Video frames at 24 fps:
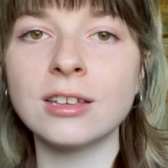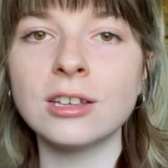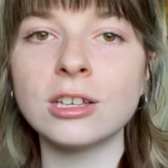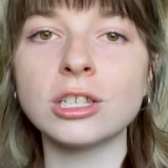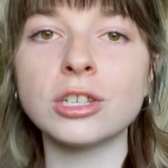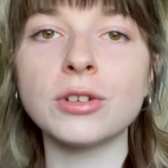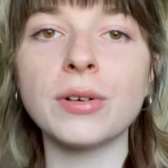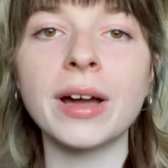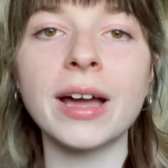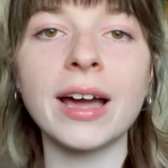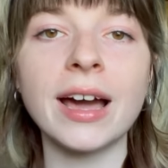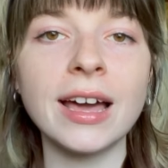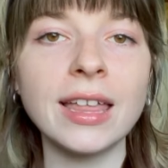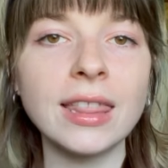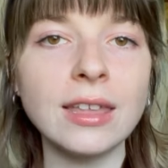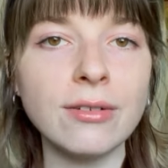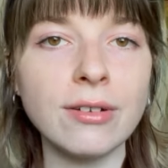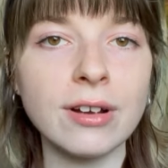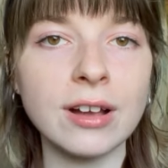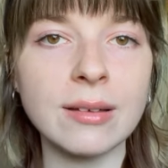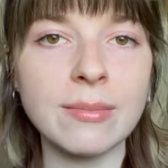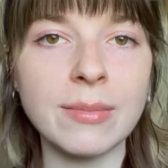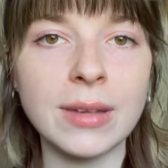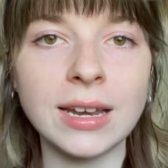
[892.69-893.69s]
So I highly
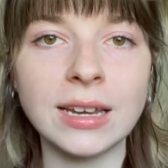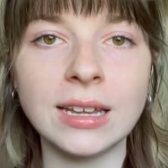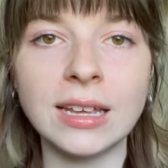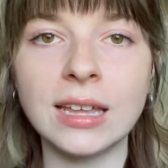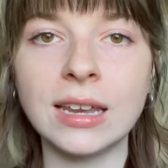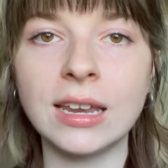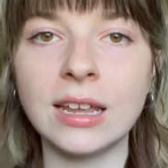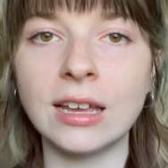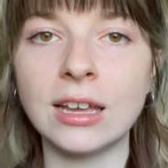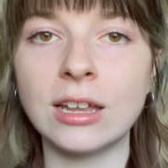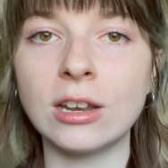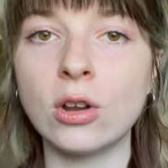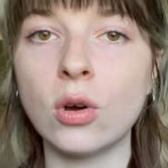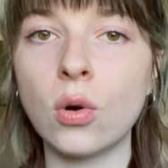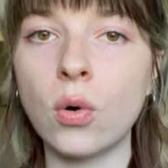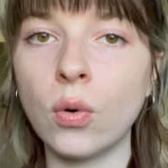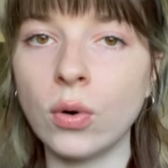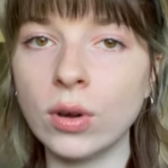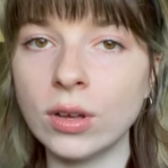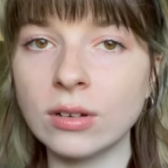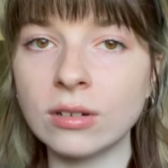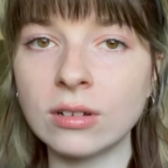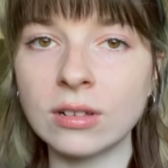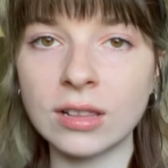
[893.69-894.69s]
recommend getting an
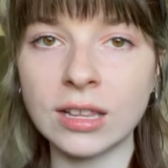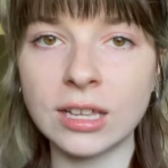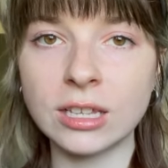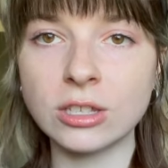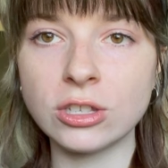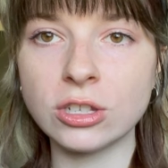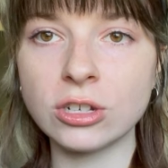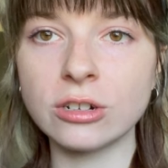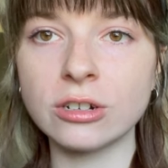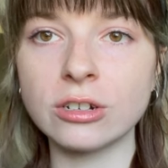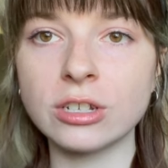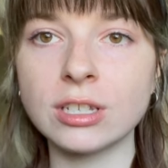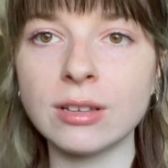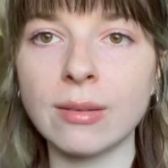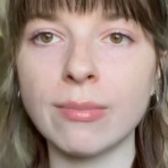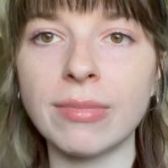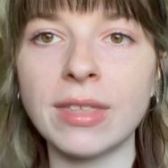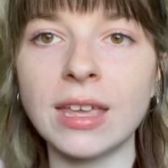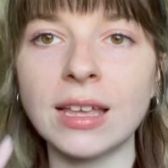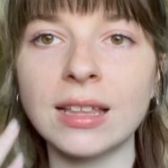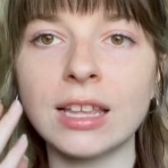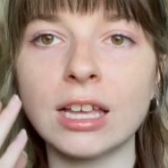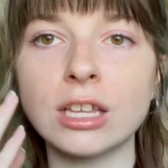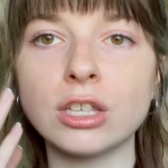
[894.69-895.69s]
oil cleanser,
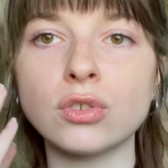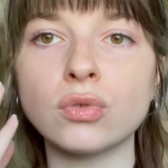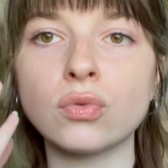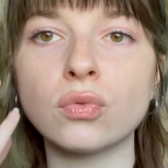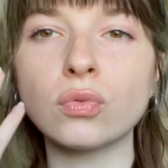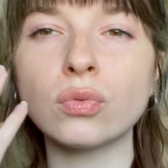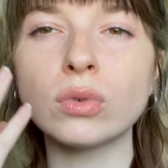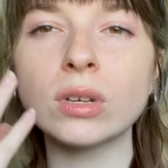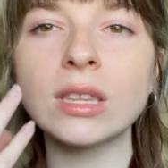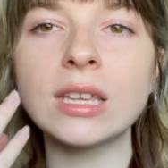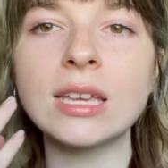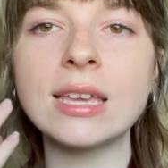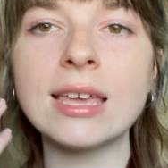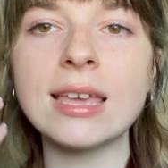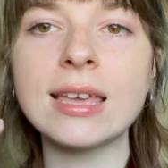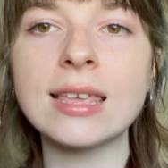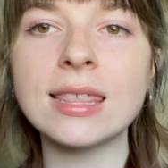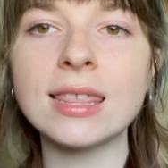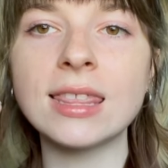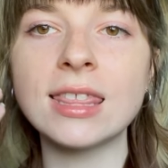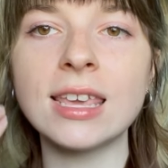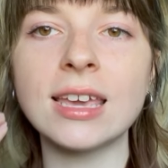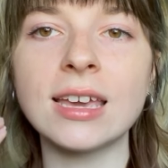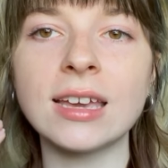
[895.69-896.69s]
something that's really
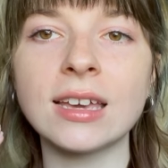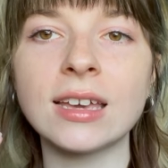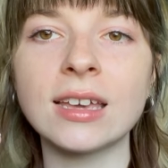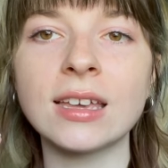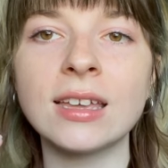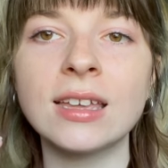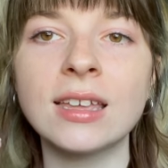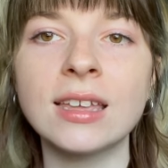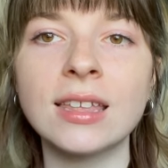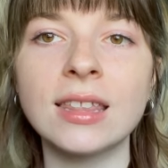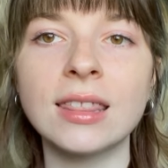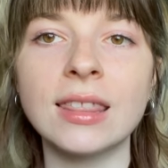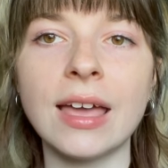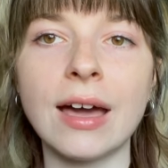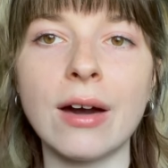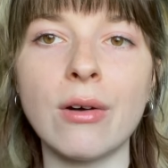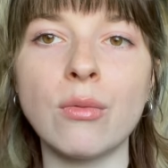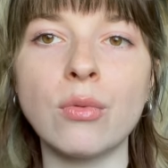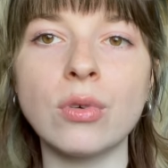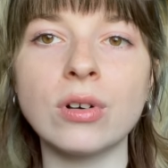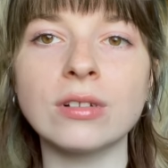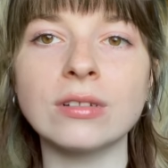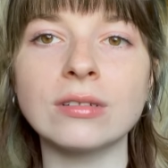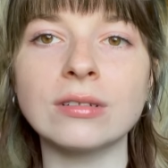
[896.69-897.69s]
thick that
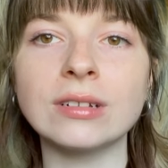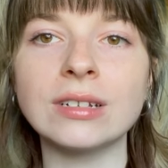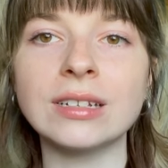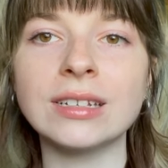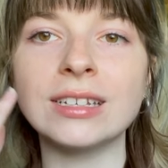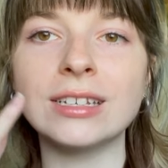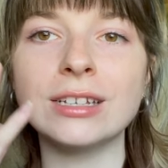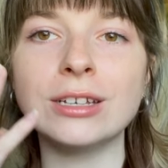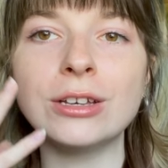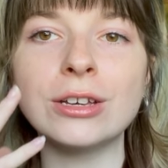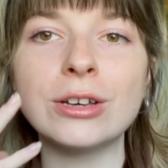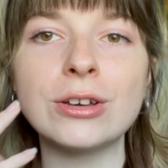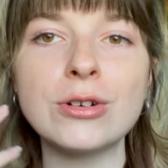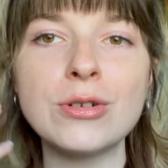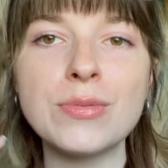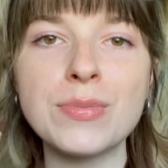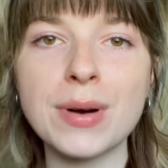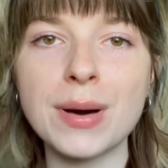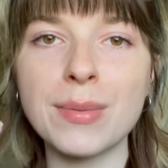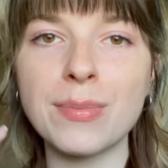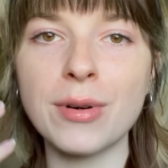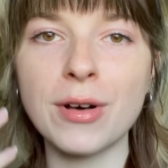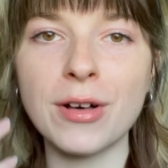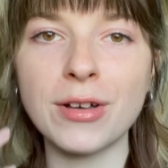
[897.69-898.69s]
will goop
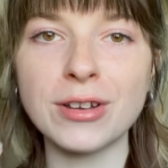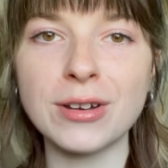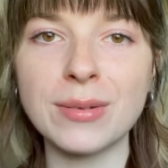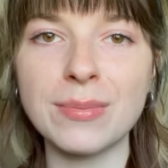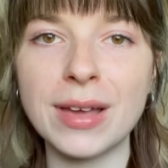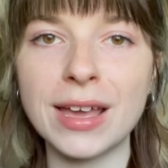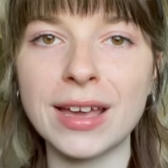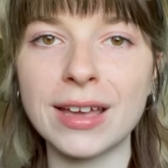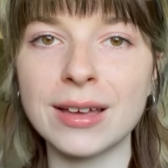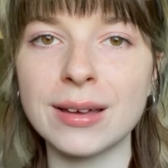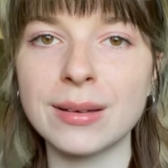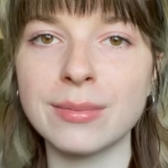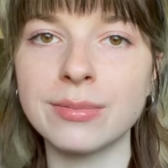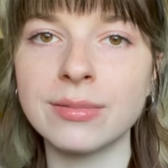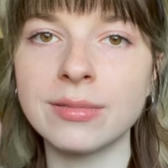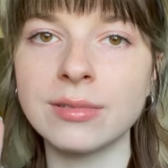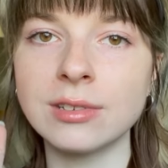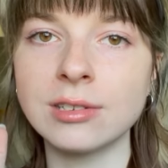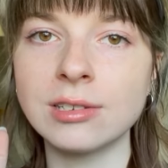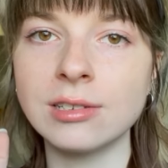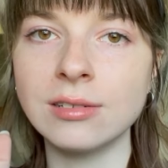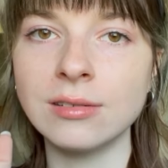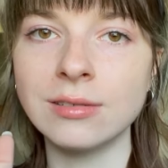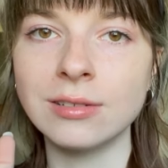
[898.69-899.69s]
up all your makeup
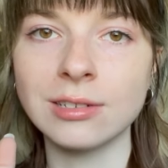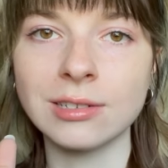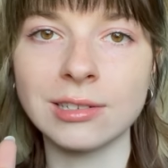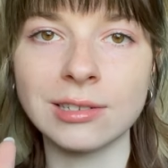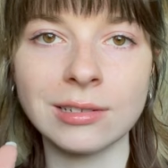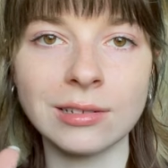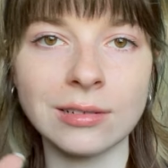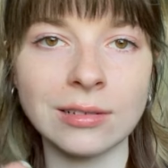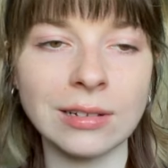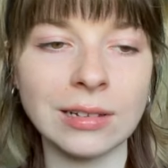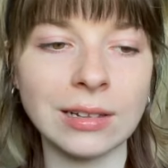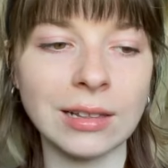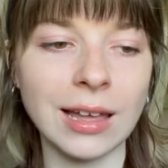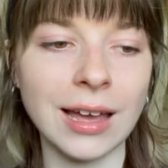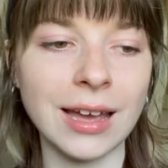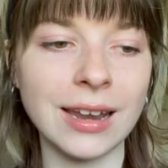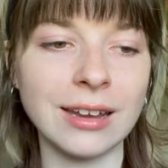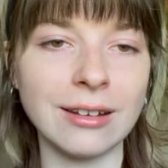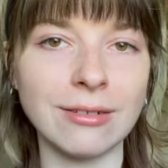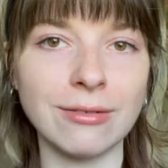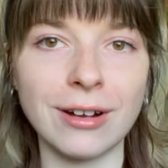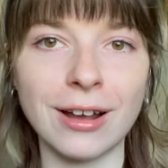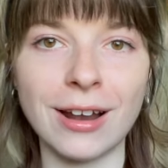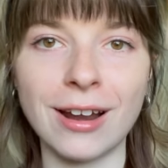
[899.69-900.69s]
so you can just glide it
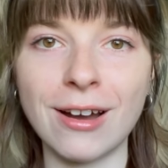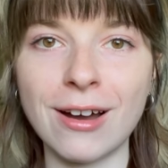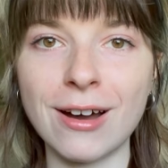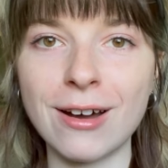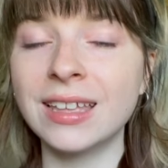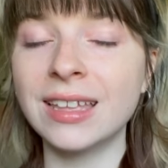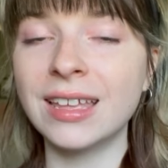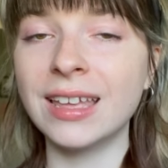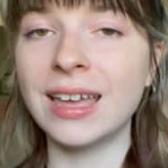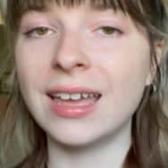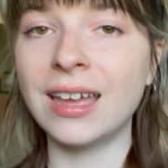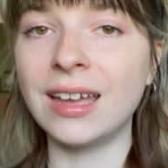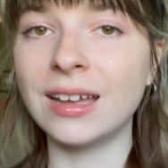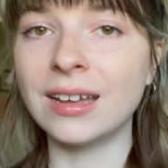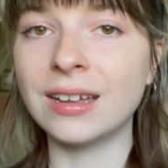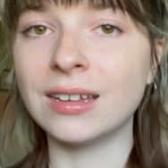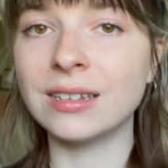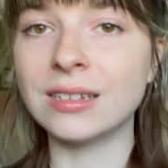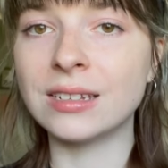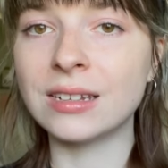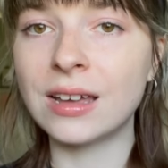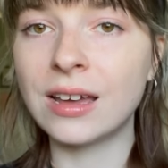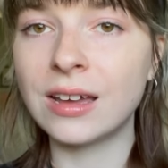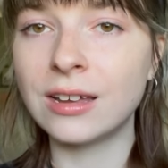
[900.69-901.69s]
right off.
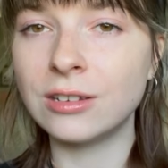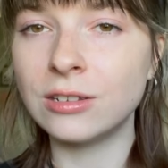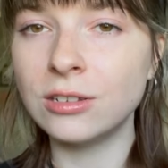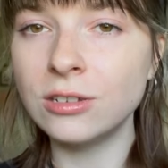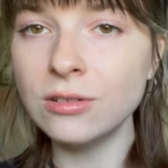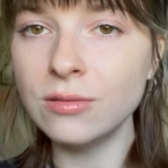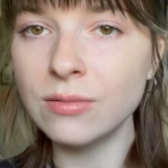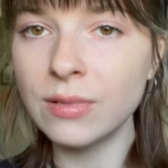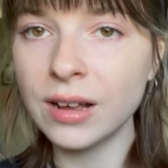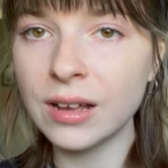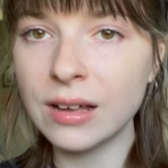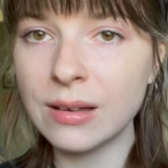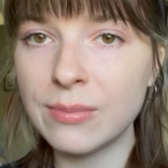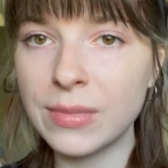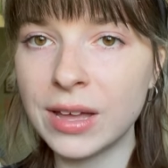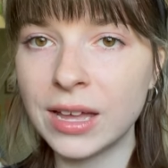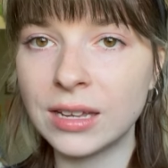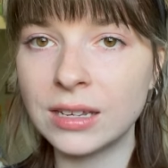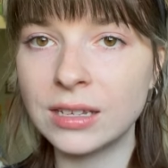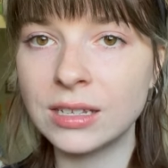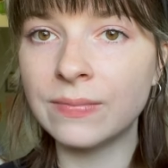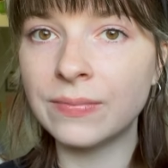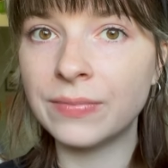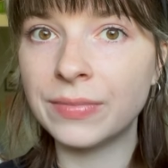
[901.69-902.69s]
And I do
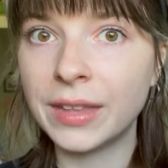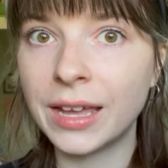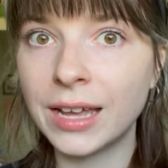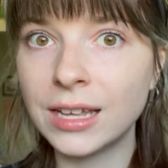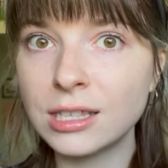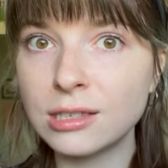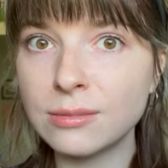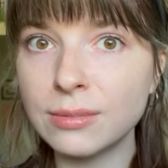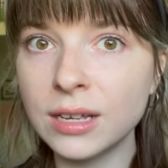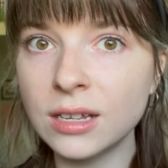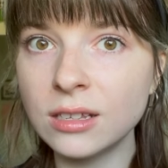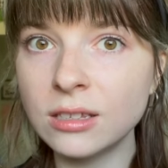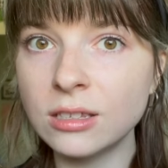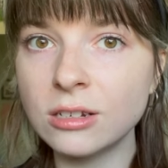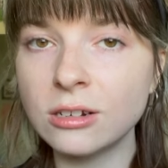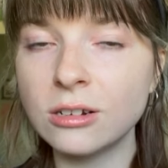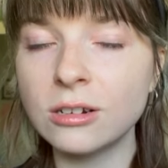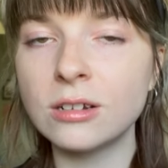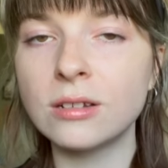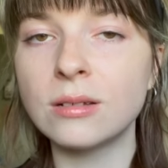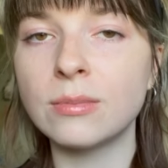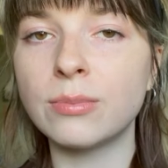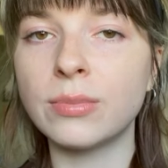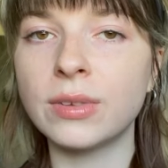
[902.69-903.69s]
recommend, not
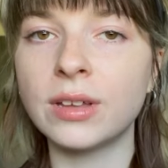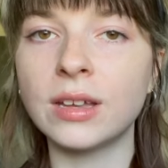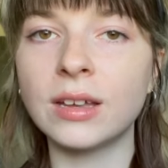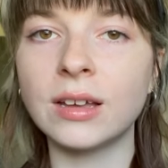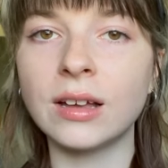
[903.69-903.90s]
sponsored, but